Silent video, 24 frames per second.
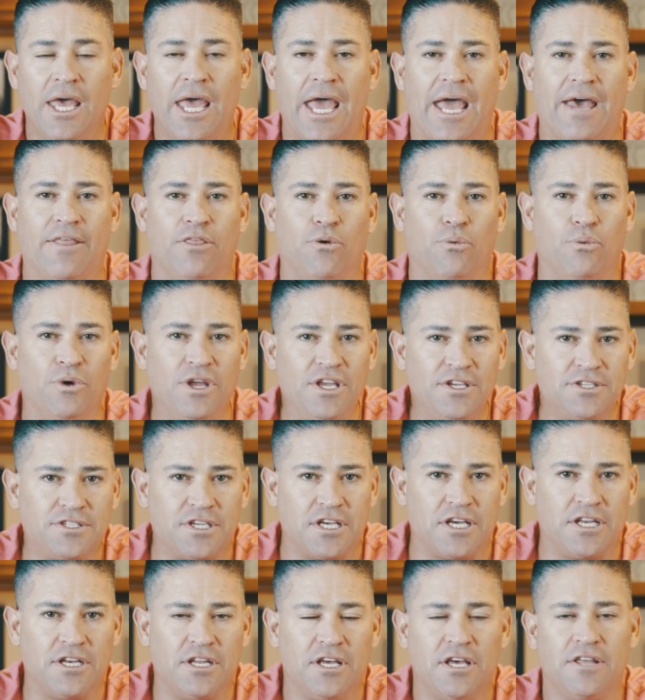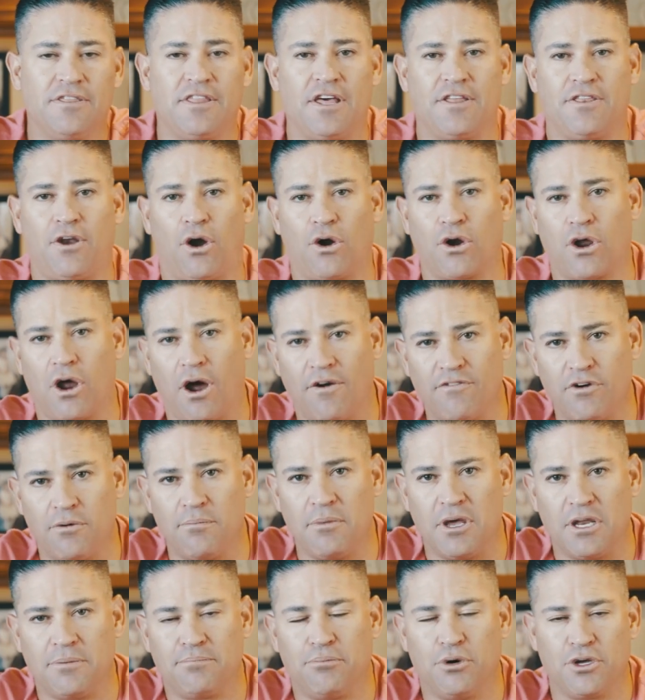And the reason that our
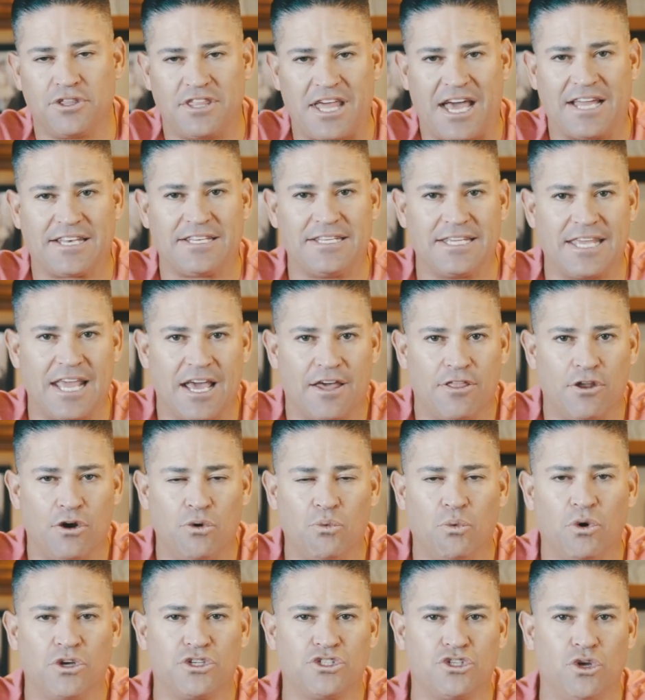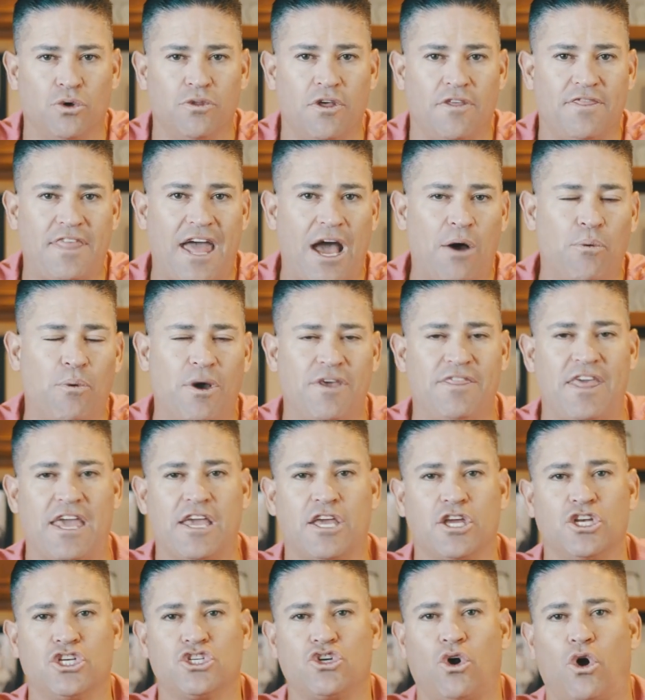government put that together was so that that way they
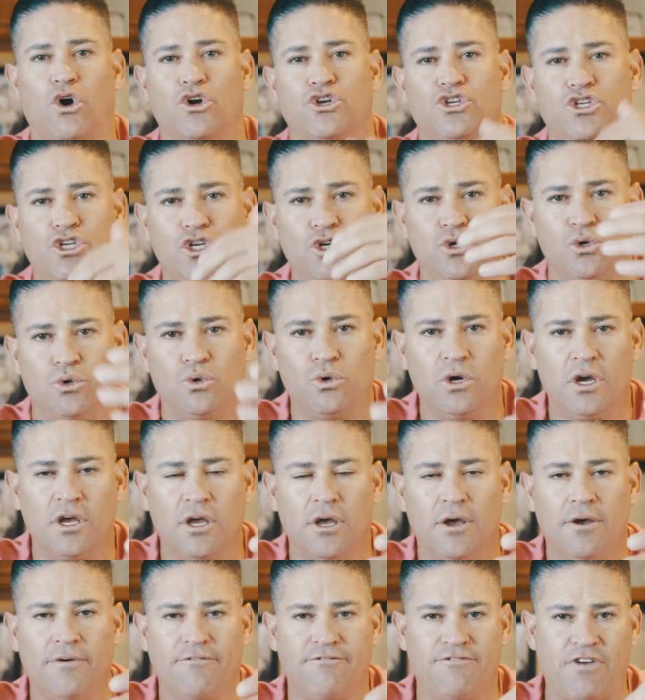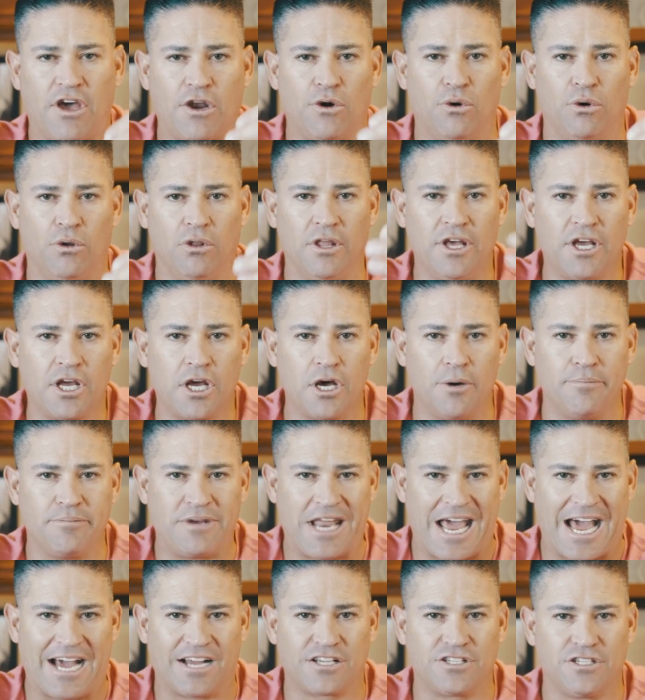can charge you federal income
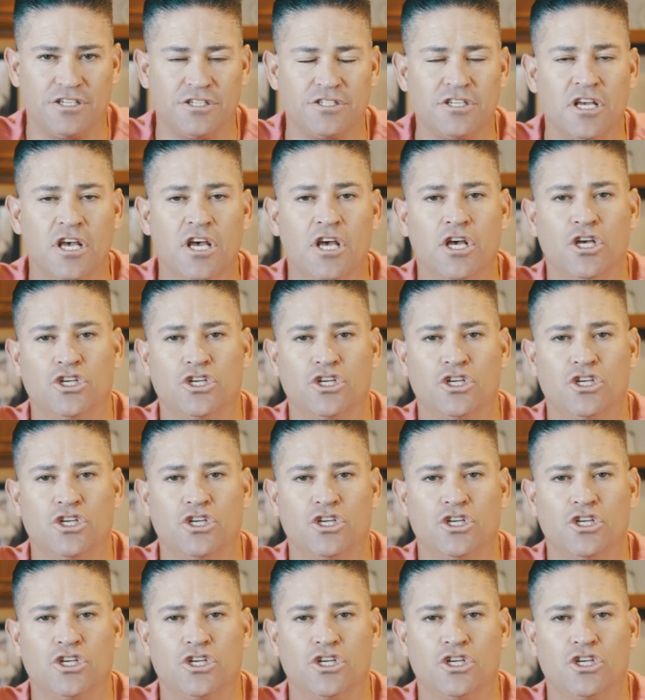taxes.